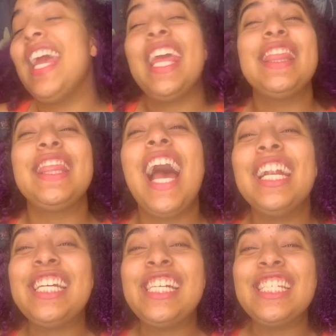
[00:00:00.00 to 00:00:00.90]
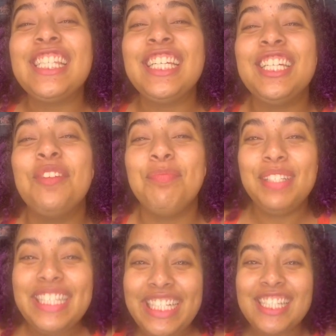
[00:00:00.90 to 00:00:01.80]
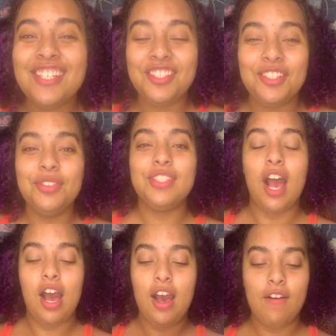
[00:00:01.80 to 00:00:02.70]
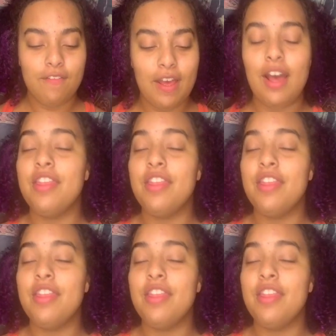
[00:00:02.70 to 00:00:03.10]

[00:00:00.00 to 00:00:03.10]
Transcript: and that is the complete use of